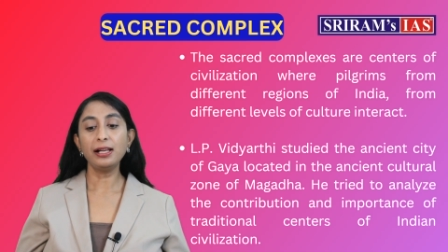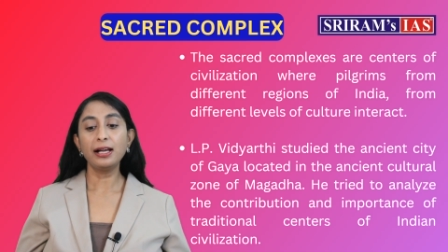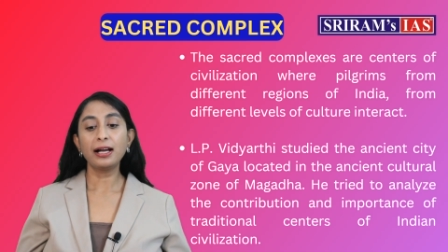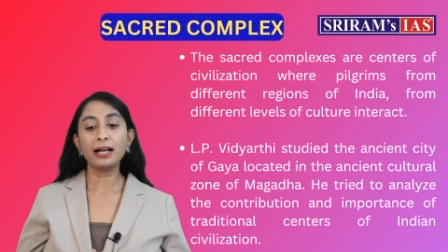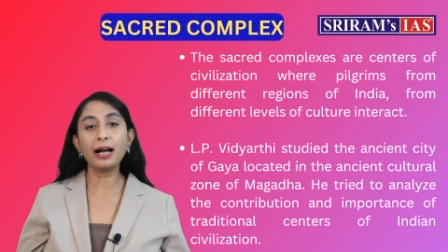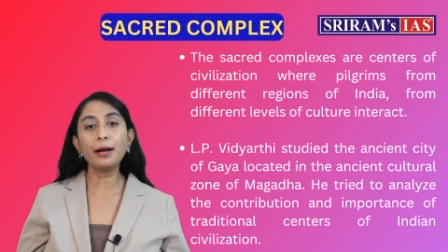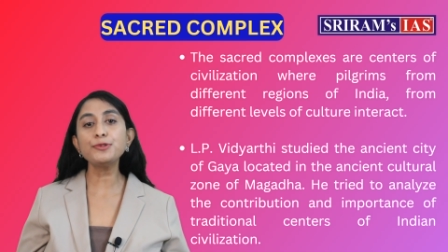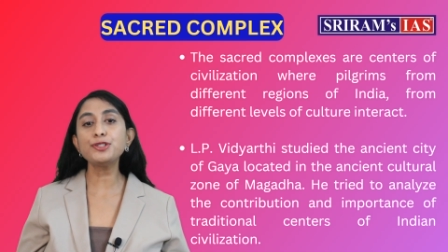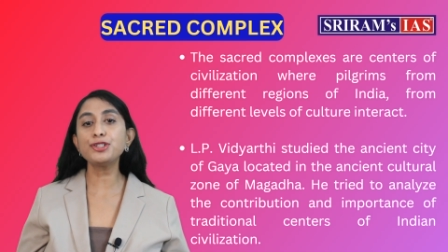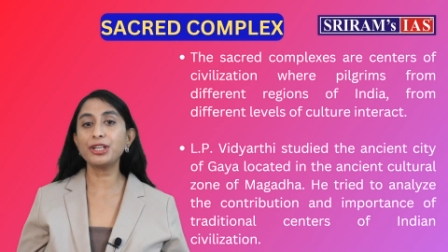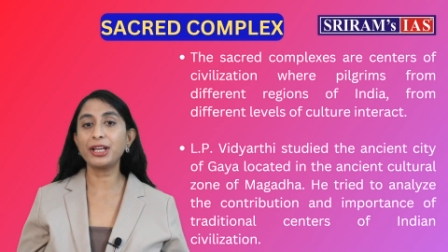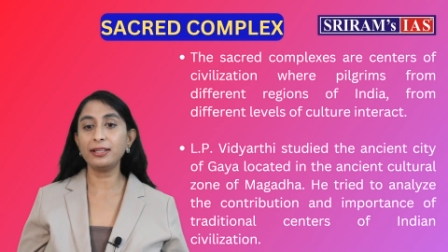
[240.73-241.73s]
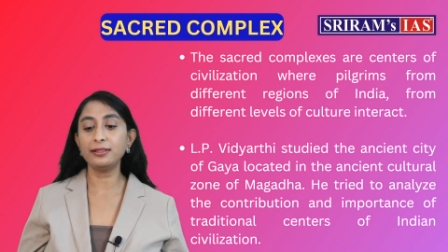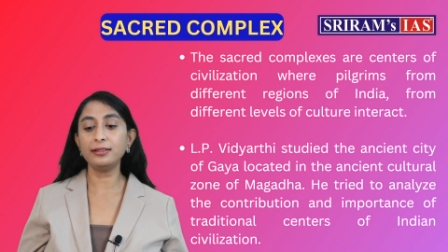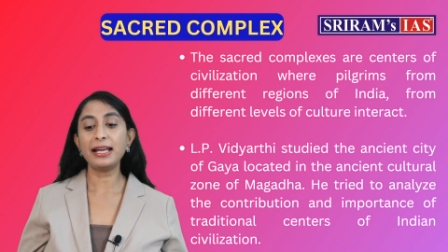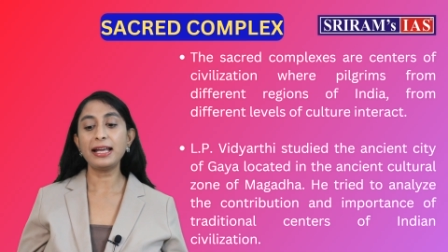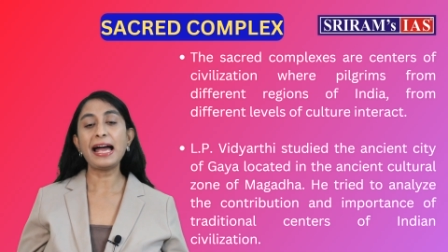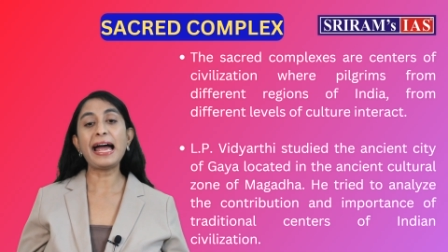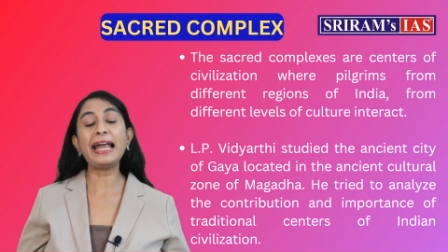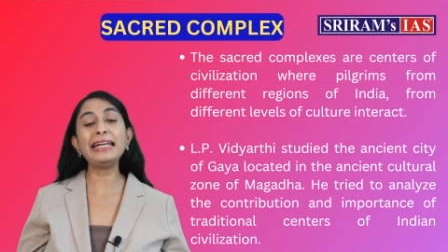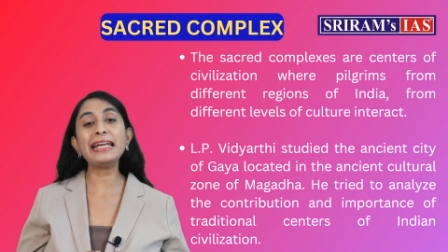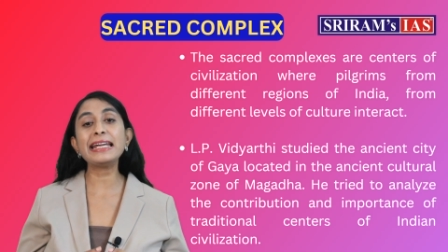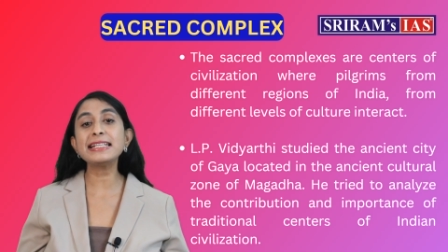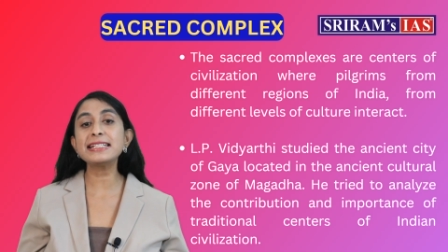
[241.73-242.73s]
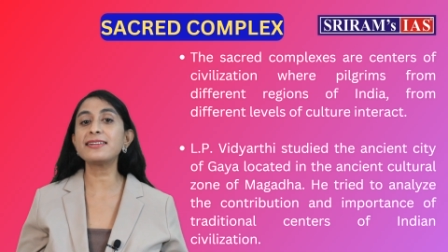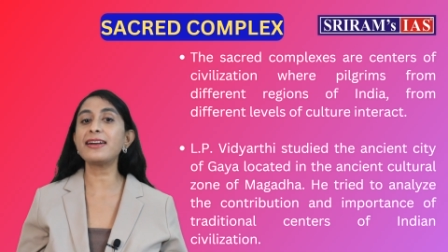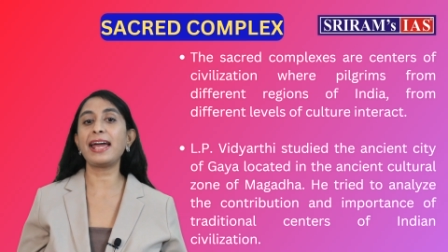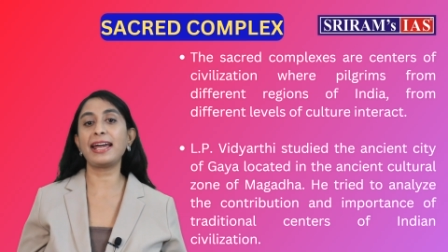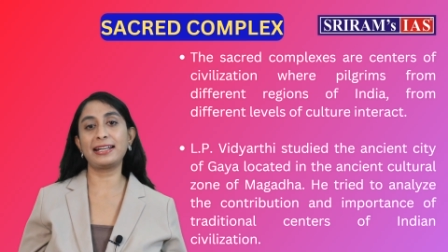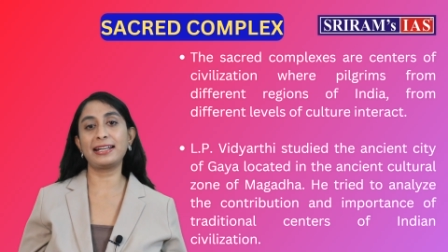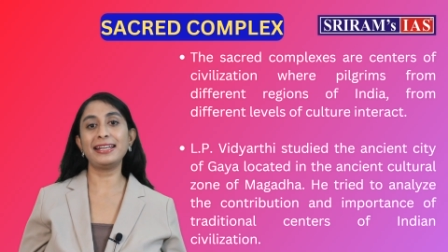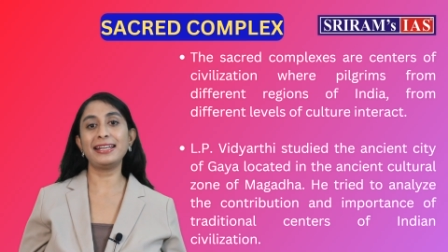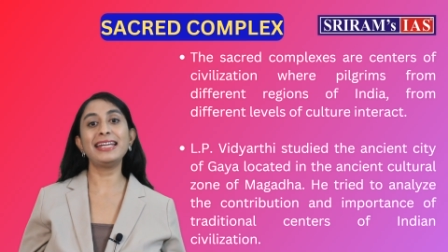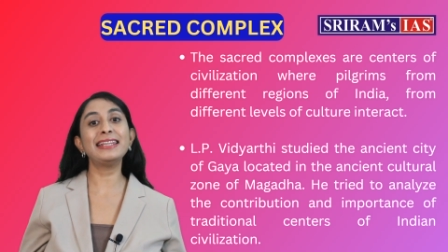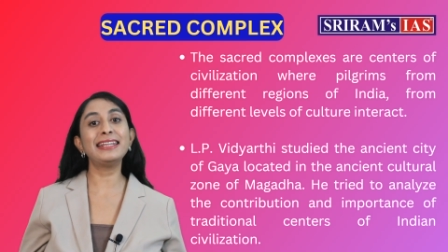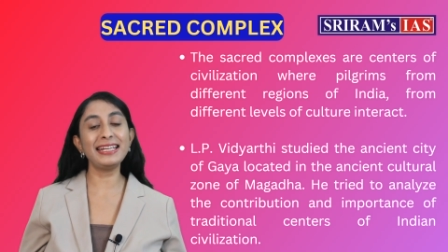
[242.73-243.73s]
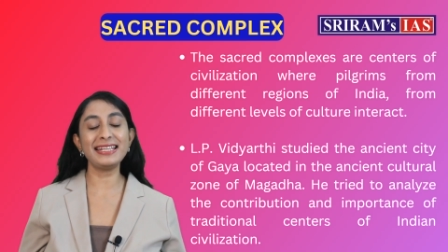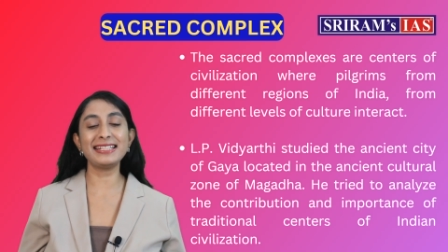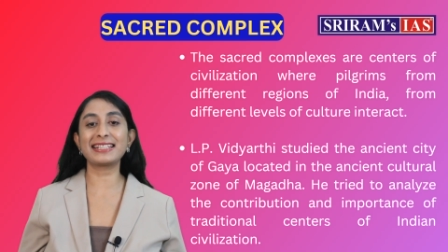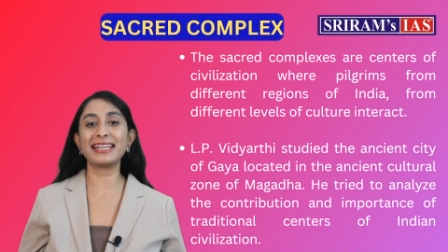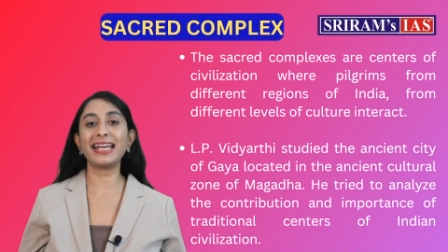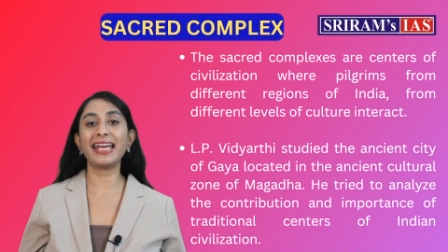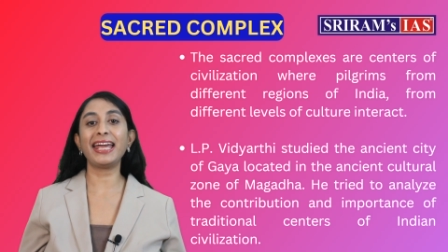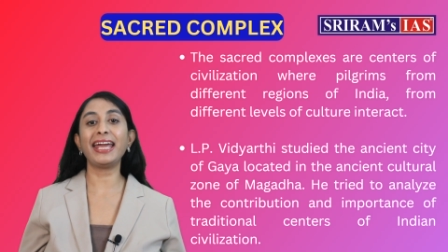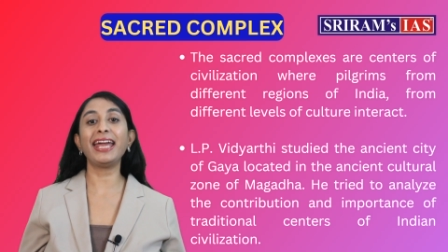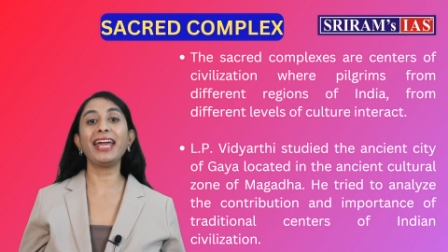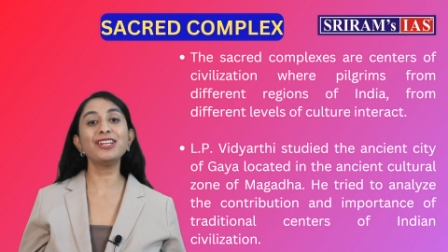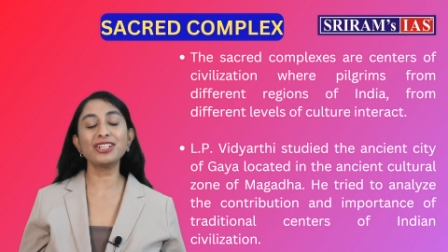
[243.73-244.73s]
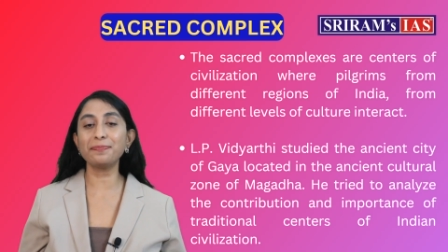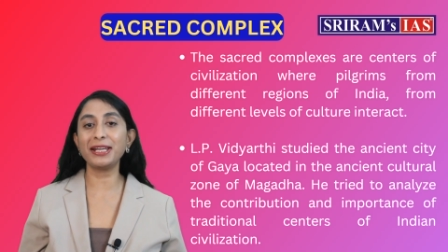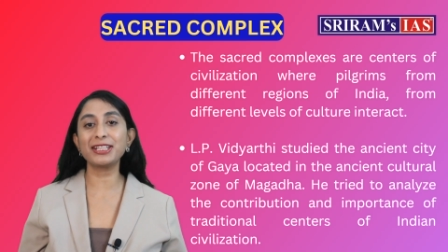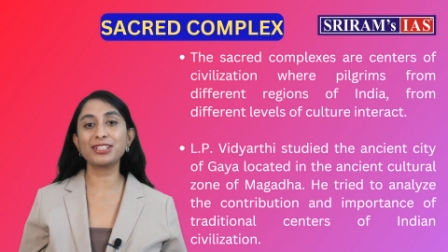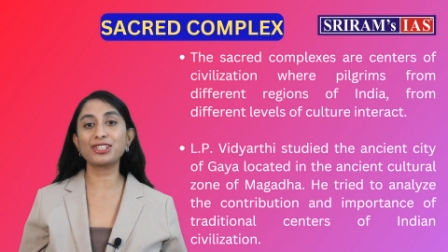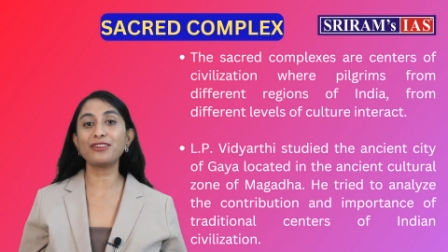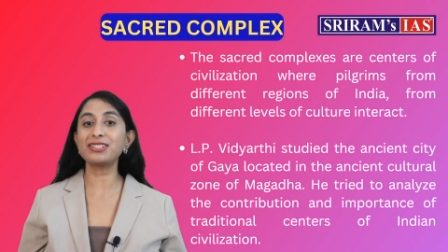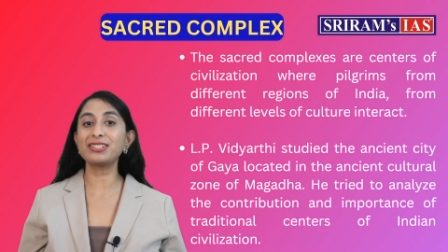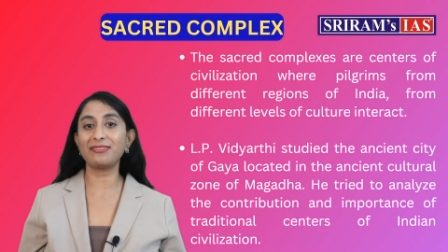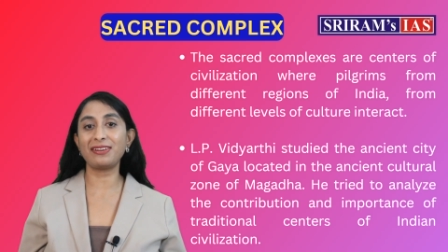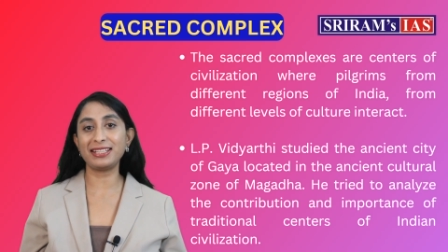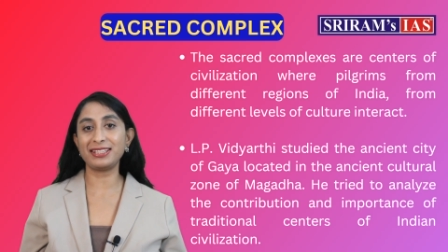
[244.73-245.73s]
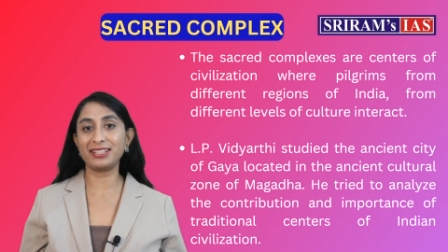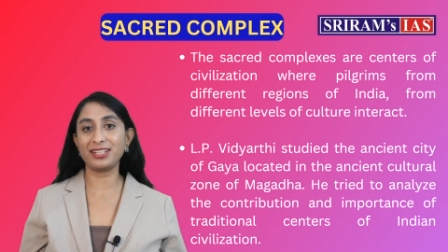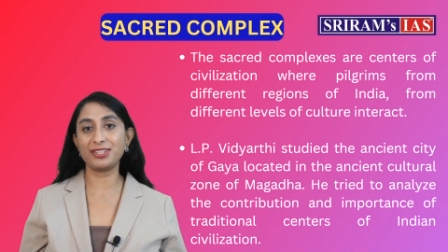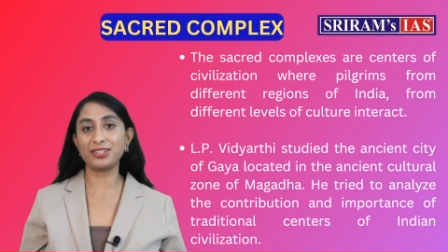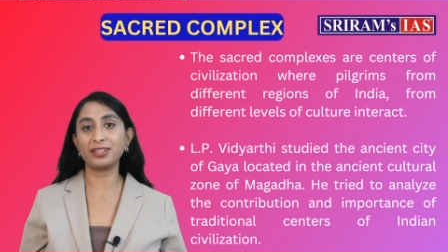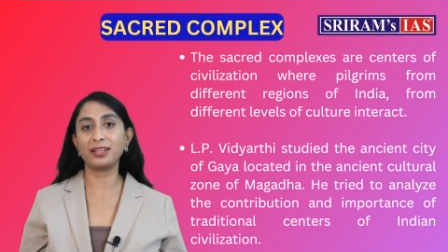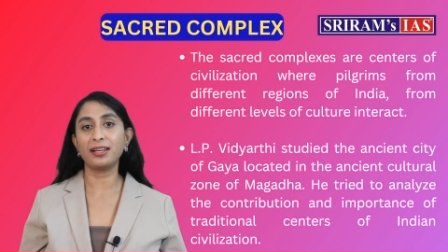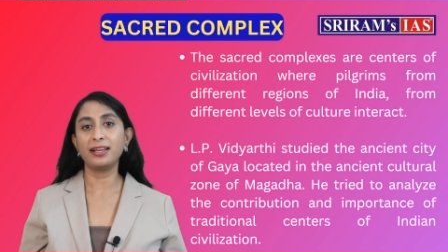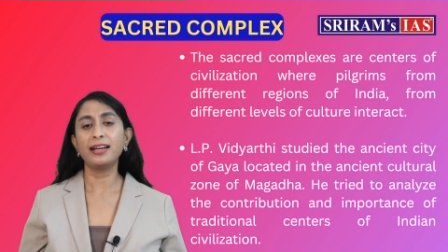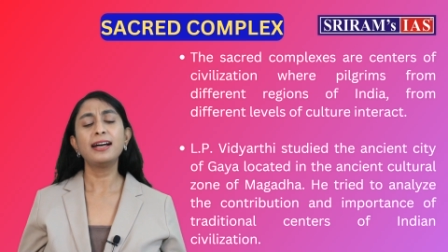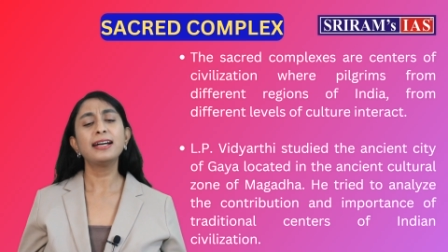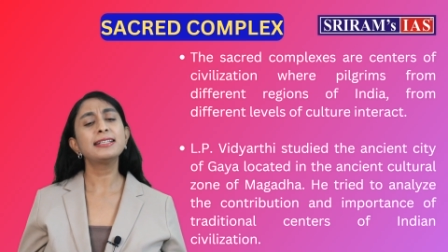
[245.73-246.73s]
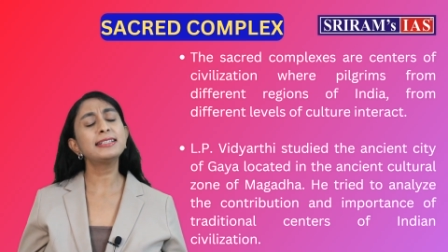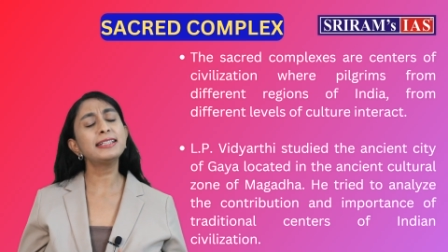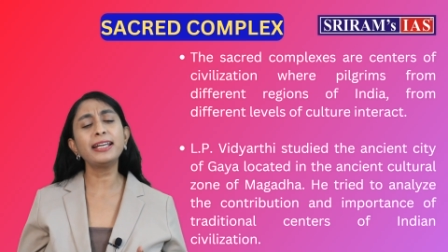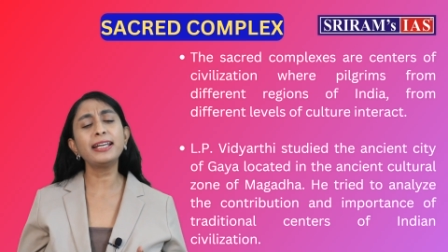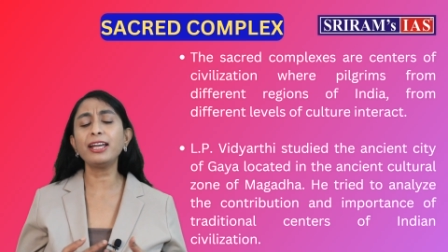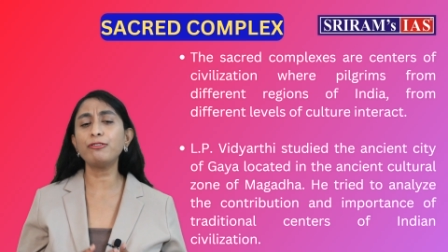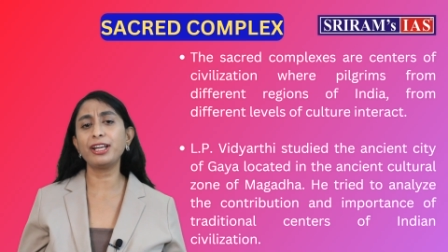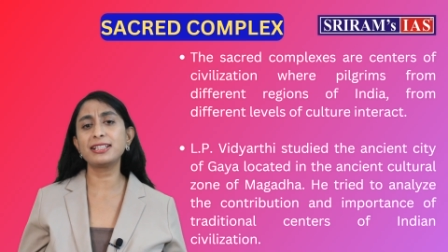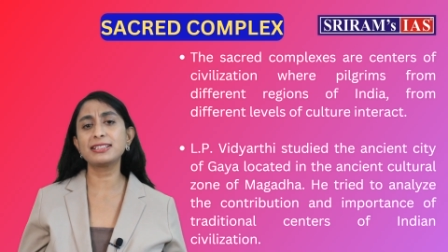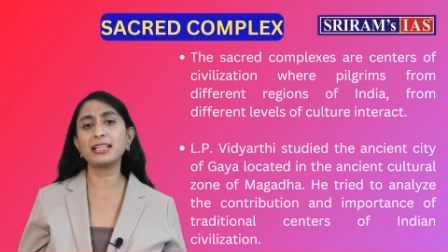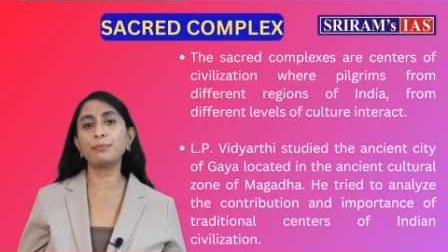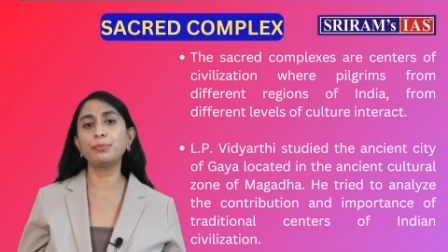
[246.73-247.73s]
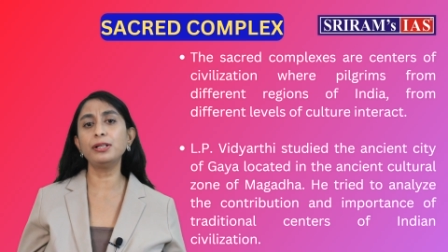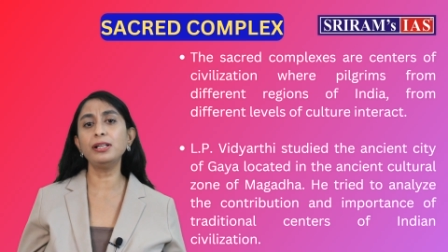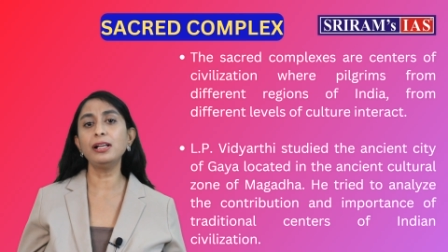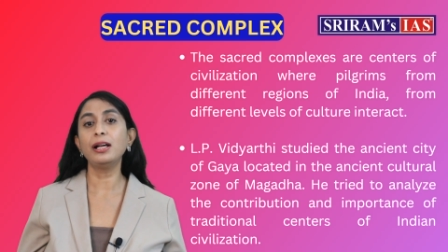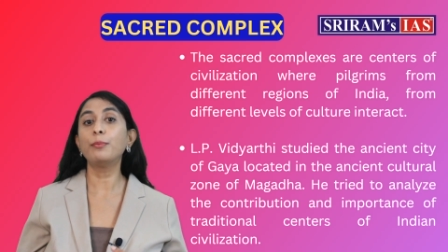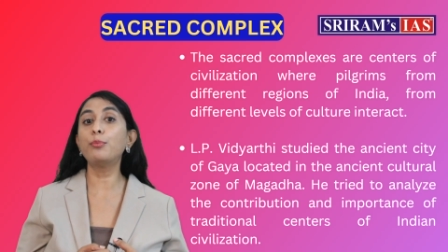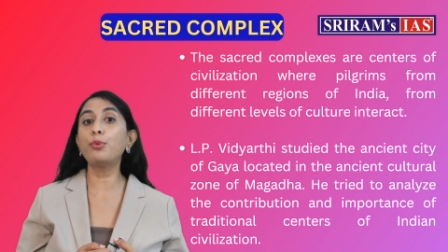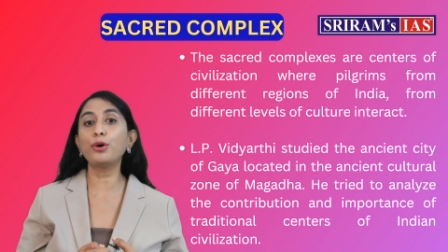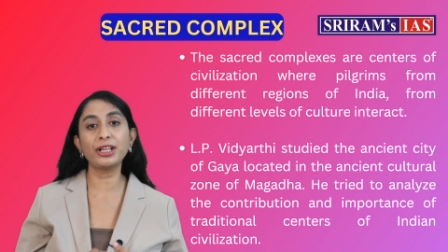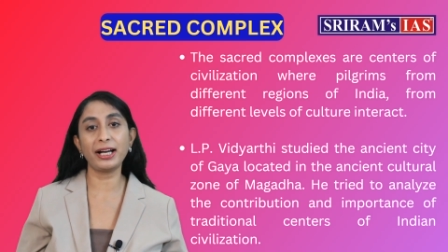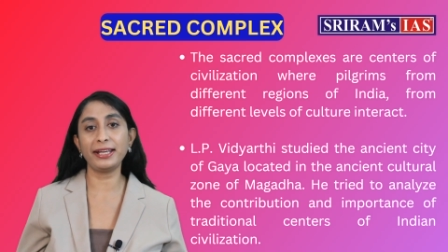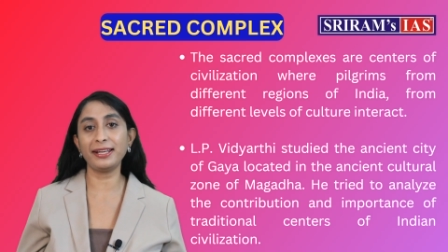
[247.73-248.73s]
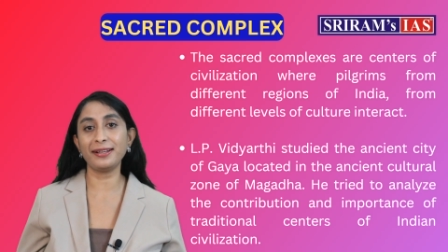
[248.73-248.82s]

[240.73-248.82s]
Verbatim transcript: come together and interact in these ancient places of civilization. Say, take for example, Bodh Gaya.